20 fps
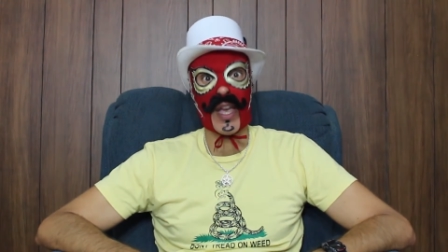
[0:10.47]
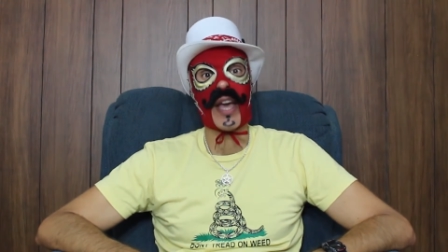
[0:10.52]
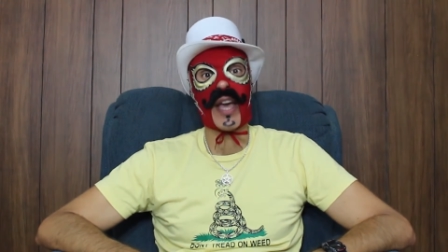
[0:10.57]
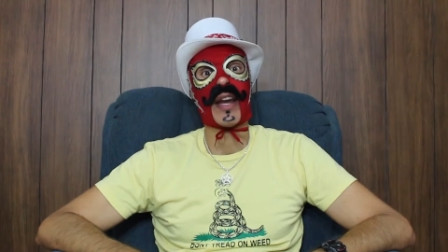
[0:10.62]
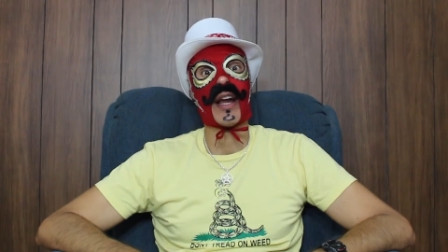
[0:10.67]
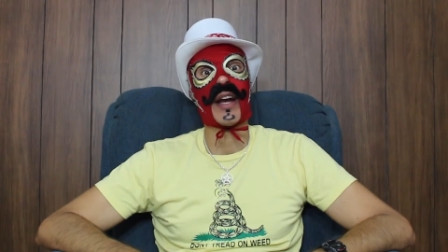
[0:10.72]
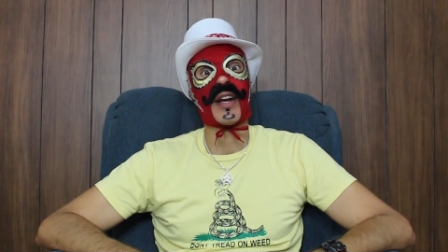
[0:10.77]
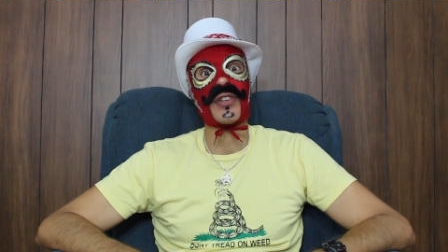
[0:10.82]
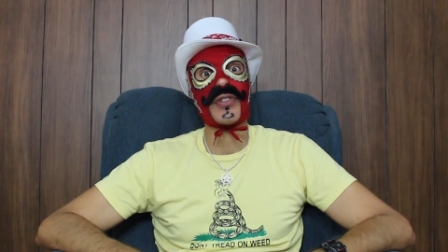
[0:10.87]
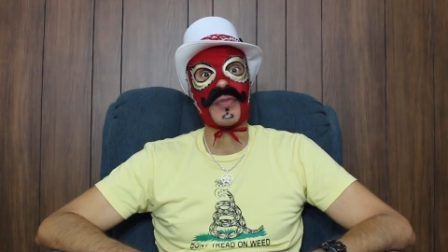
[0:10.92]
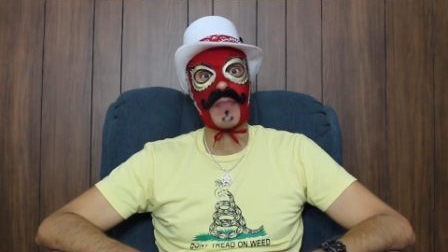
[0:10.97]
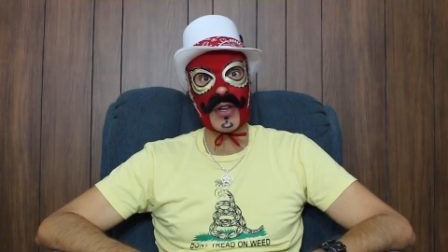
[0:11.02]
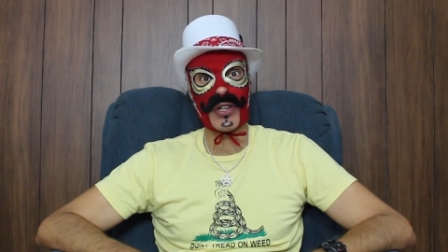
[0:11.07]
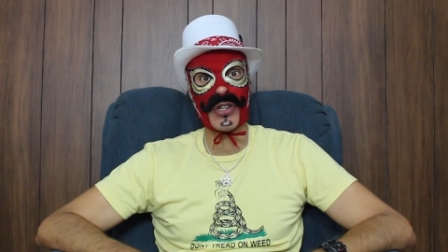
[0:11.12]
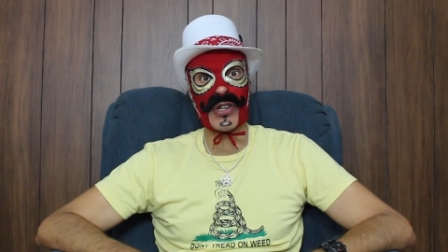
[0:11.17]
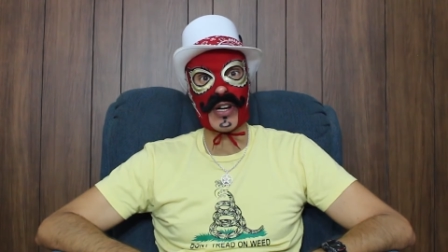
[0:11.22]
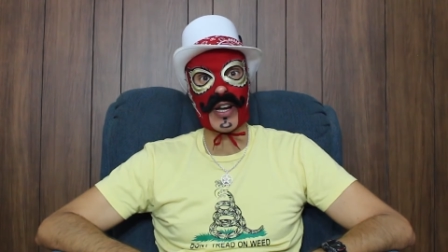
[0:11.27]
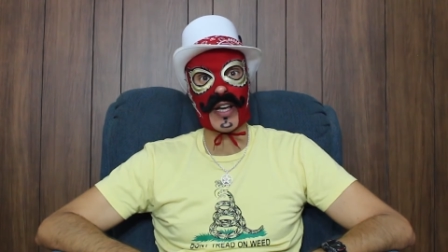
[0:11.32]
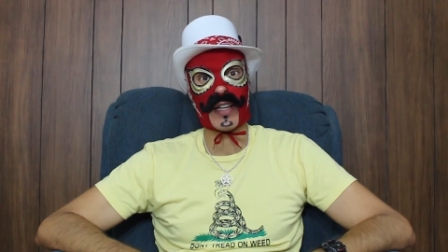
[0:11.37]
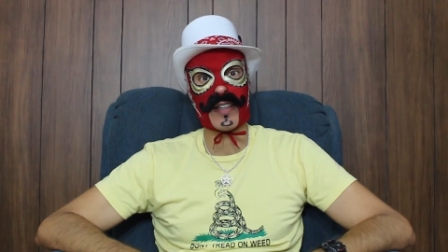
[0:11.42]
And I'd
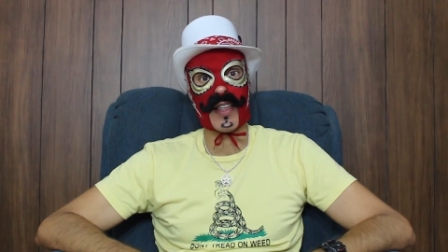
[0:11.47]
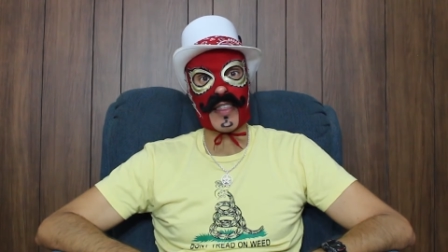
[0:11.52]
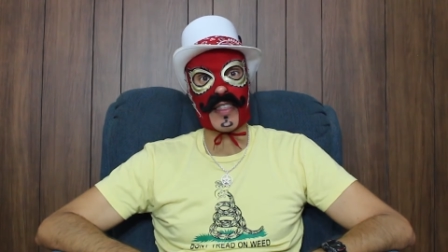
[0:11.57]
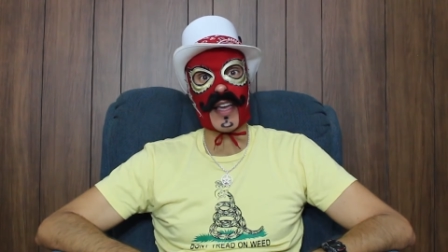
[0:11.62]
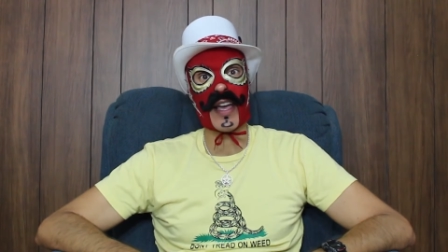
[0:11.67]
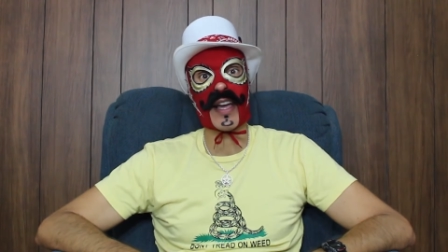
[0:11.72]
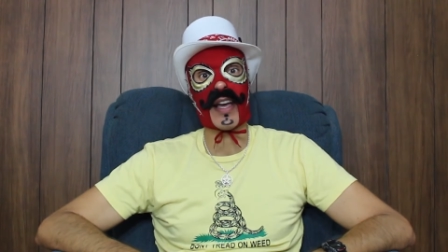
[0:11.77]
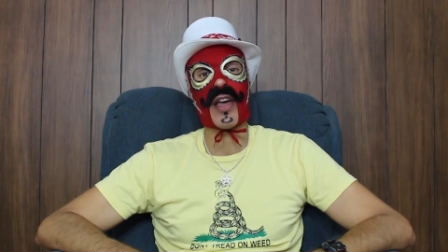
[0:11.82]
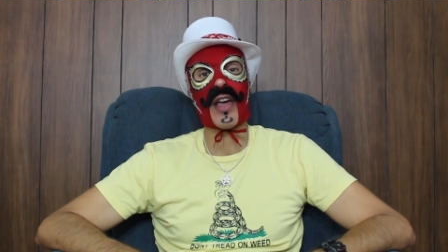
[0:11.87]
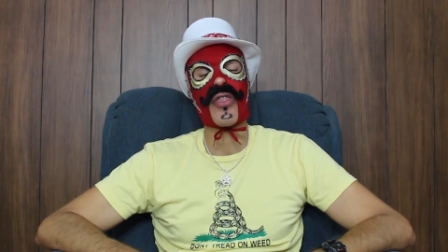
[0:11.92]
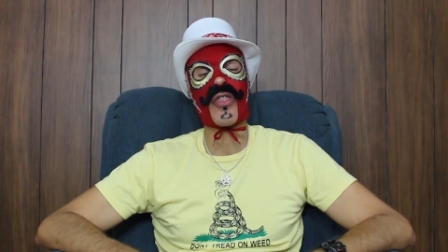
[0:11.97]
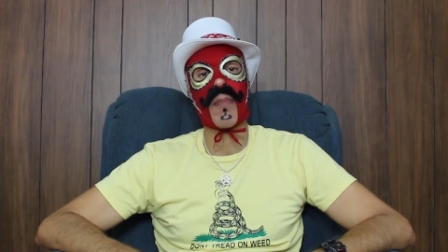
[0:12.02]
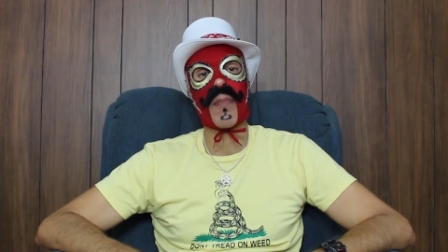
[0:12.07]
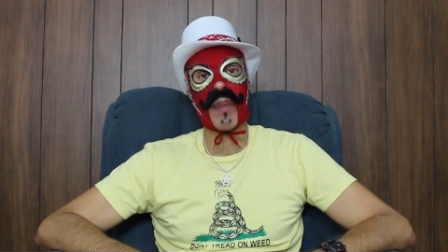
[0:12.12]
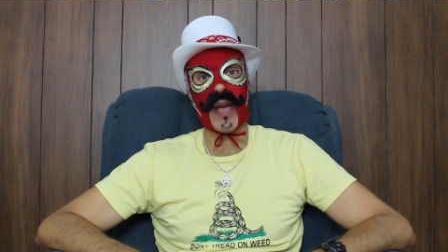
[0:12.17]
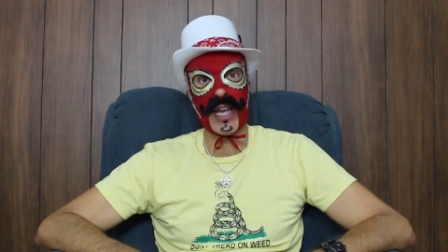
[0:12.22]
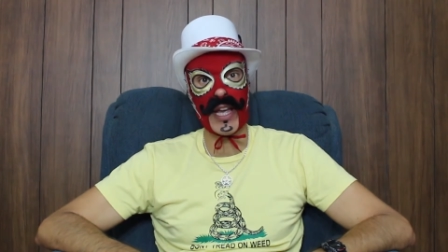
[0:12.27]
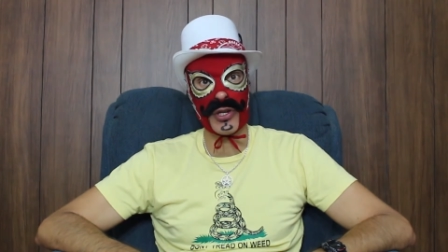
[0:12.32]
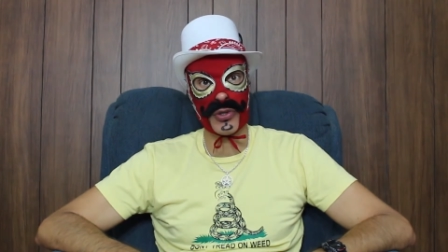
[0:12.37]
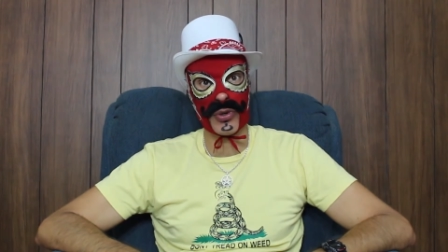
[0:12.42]
especially like to thank the
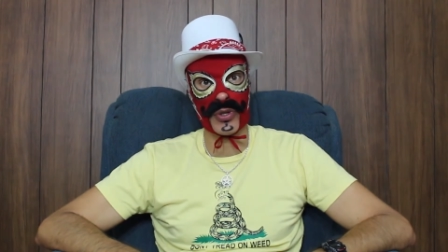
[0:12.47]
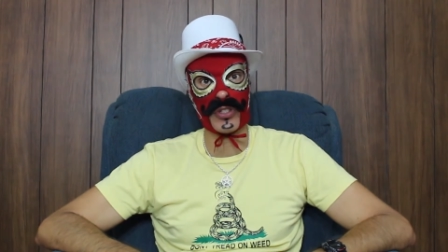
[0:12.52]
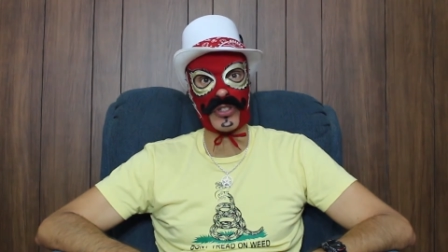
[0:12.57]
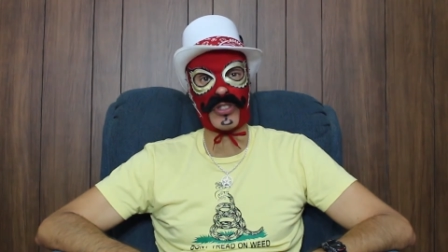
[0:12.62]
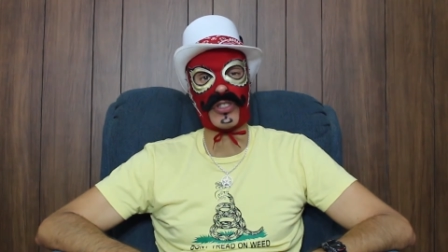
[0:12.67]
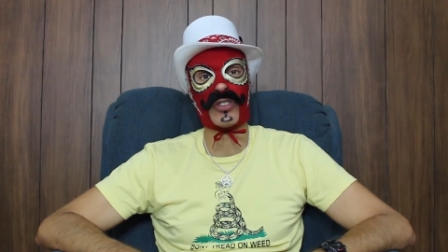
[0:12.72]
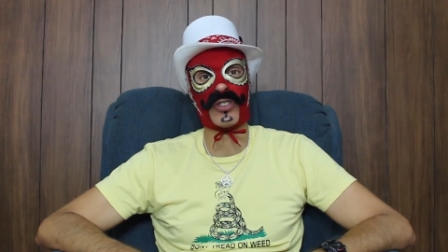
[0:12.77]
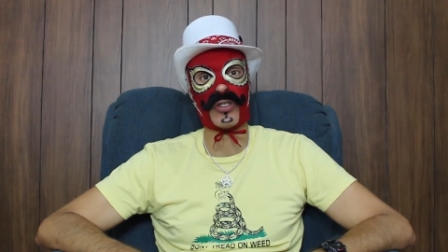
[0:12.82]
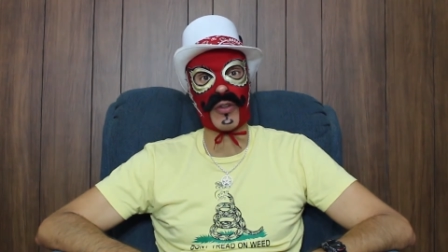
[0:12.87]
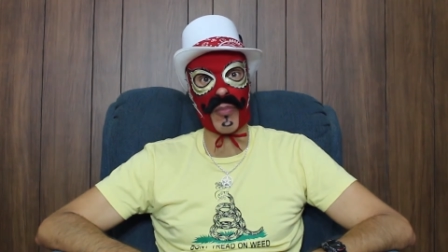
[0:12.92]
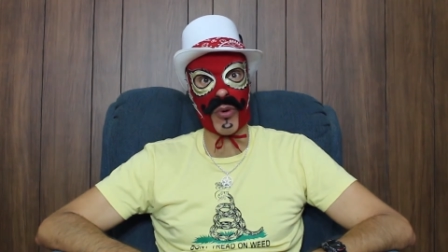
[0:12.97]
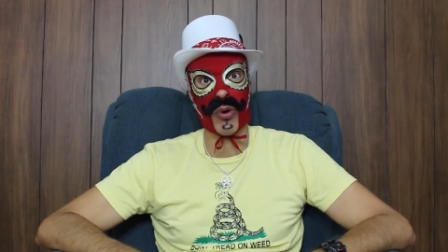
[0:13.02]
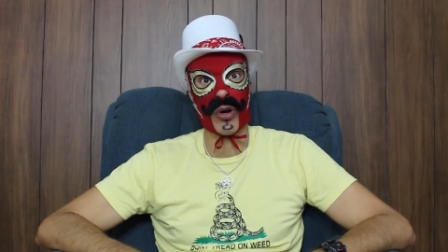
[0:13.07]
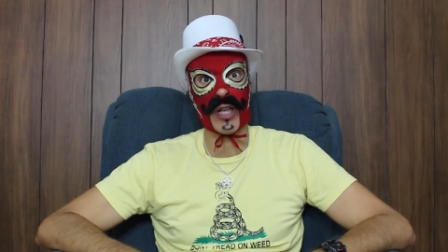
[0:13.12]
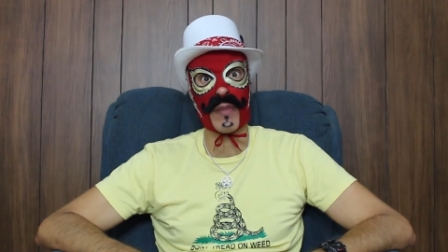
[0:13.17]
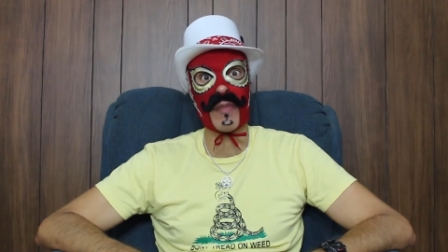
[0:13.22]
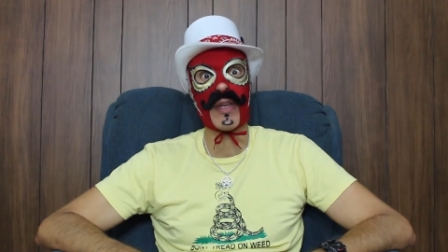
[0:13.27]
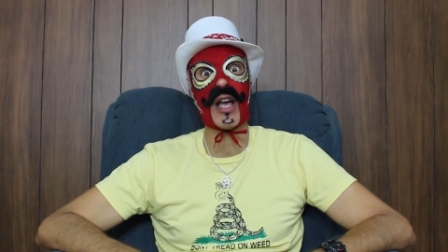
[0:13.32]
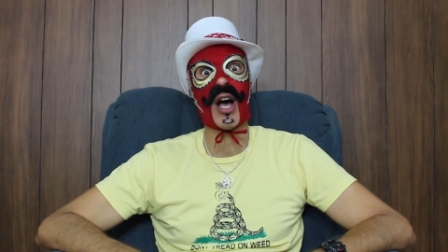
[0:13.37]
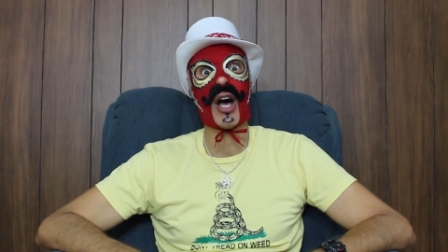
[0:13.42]
patrons
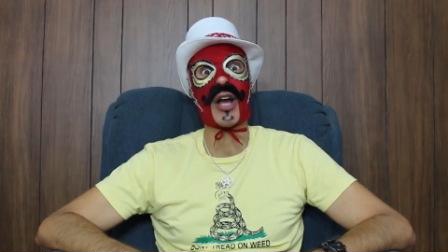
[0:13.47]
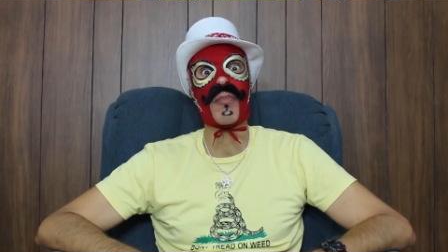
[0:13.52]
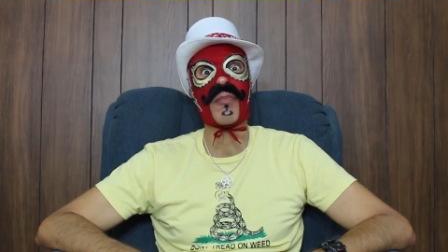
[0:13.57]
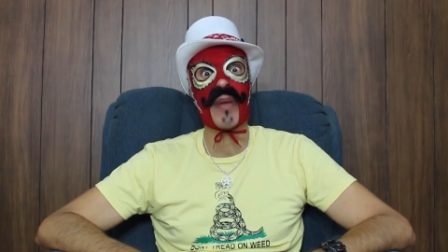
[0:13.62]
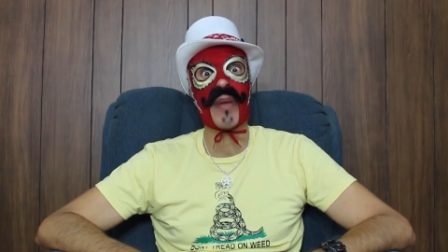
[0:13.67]
supporting me on